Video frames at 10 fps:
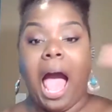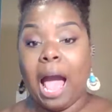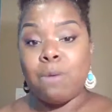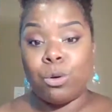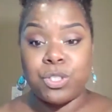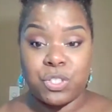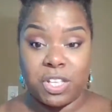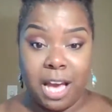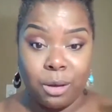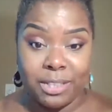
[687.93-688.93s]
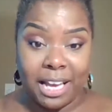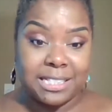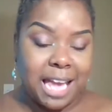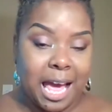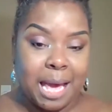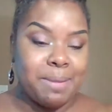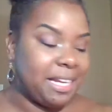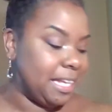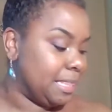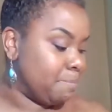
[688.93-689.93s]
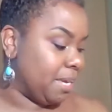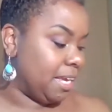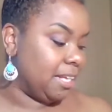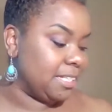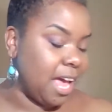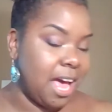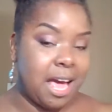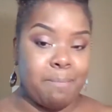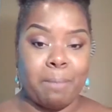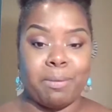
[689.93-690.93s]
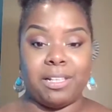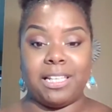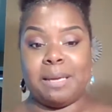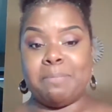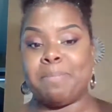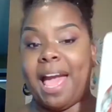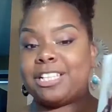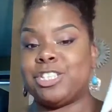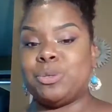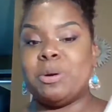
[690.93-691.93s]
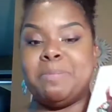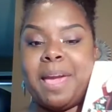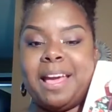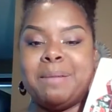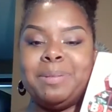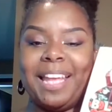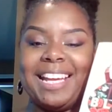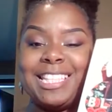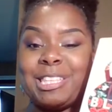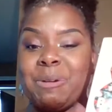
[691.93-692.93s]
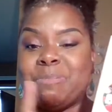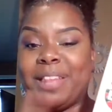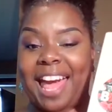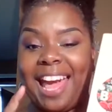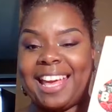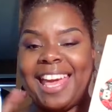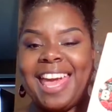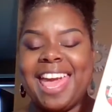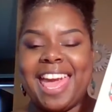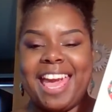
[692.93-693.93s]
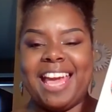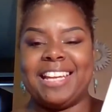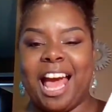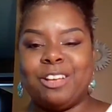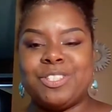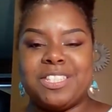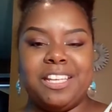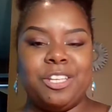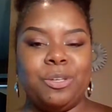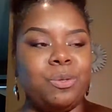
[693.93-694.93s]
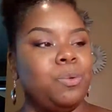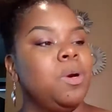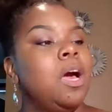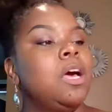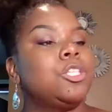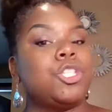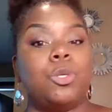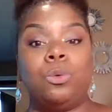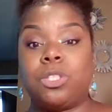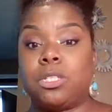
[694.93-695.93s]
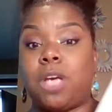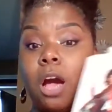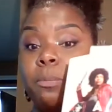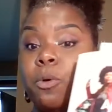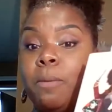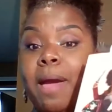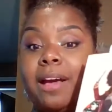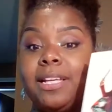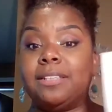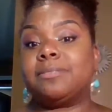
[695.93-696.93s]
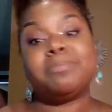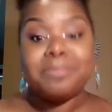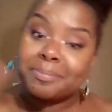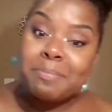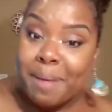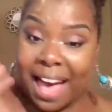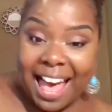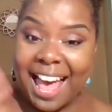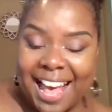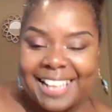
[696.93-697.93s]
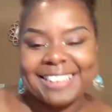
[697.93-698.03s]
I will see y'all next time. And in the meantime, I'm going to get back to a Blade So Black, and I'll see you soon to talk more about it. Bye.